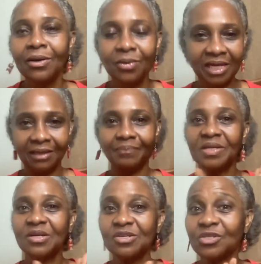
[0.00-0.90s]
Okay,
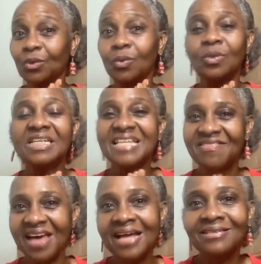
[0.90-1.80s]
so
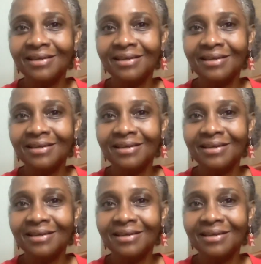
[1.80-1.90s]
that